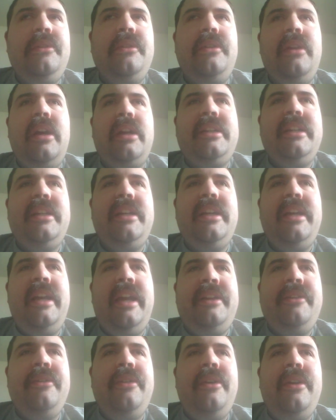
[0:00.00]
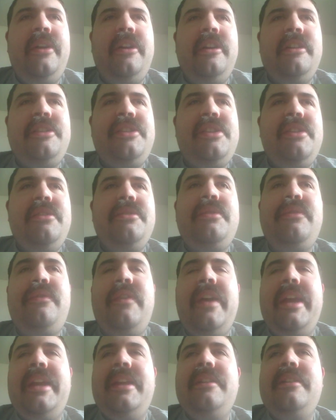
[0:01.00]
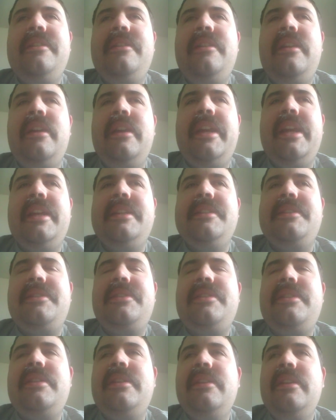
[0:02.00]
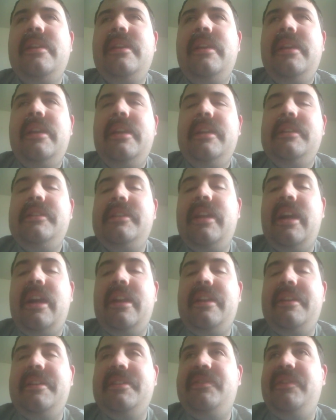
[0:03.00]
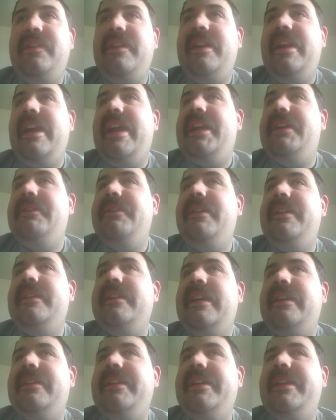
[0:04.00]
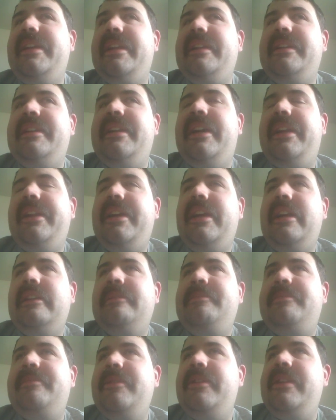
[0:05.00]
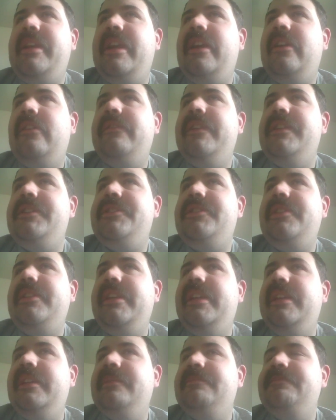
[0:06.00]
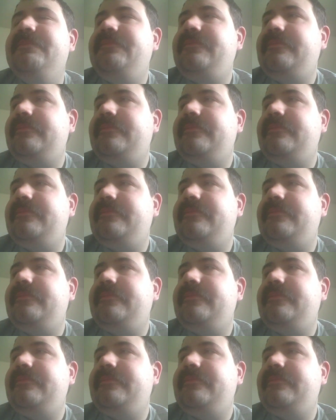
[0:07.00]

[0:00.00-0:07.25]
Uduraka and uh, Sue's fight against Takada is very accurate in how they get cut up and how eventually